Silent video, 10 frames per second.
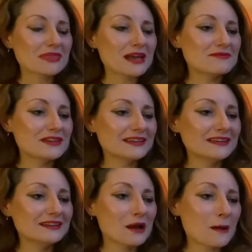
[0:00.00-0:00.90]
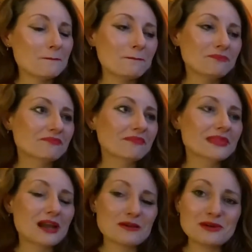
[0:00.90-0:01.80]
I mean,
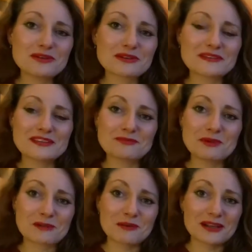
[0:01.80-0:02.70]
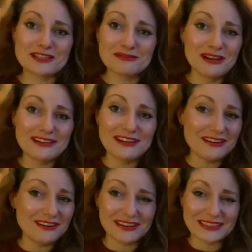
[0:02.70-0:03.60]
I would read this book, but I just really
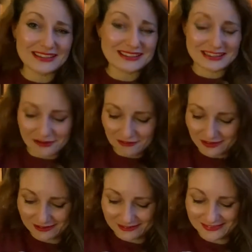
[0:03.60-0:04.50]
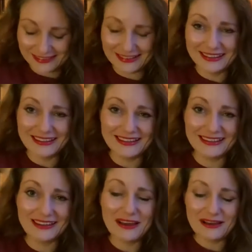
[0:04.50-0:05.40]
don't like this cover.
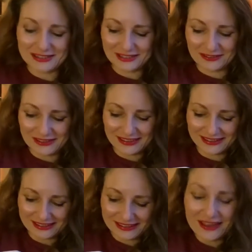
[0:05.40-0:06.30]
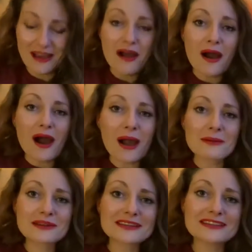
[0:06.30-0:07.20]
So I think
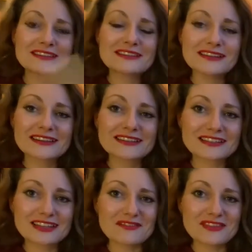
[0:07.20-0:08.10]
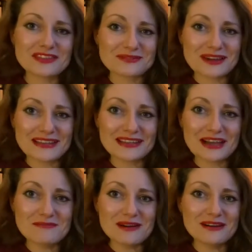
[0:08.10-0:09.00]
I'm going to like give this away and
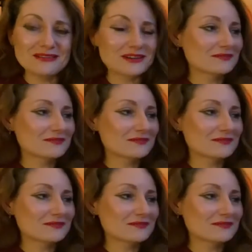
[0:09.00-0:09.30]
get a better one,